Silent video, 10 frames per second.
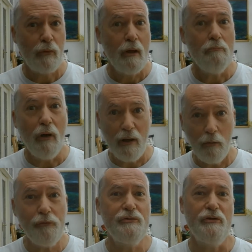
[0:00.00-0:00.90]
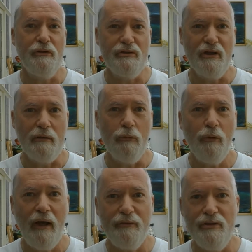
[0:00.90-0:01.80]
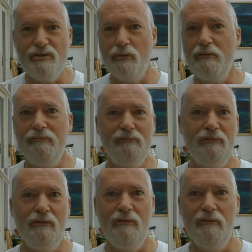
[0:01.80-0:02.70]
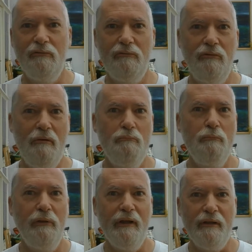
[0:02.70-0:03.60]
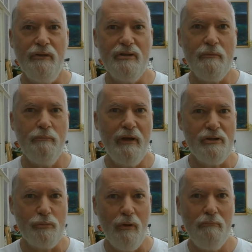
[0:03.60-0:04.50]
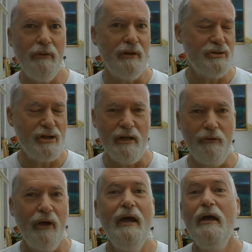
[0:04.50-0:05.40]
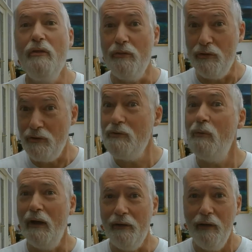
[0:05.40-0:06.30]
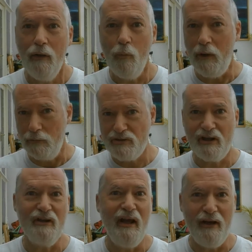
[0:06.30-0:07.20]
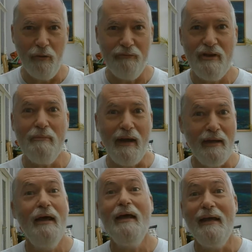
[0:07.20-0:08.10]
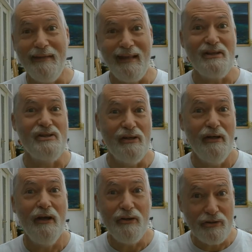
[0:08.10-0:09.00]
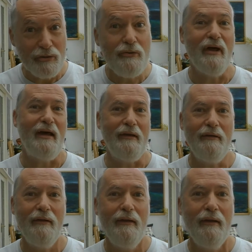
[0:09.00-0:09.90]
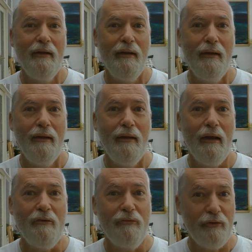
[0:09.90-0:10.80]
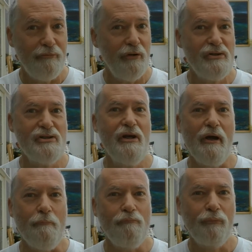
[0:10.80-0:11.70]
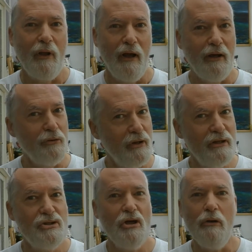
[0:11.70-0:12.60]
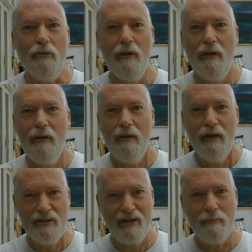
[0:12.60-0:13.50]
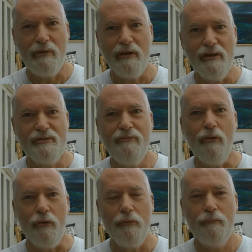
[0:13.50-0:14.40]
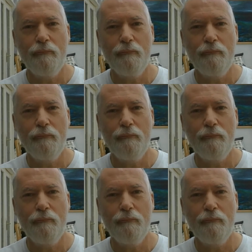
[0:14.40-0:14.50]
My old turntable had this sort of rumbling, deep bass rumbling sound. The new one, well, secondhand off eBay, doesn't do that. And for the first time, I could hear Joe tapping his foot.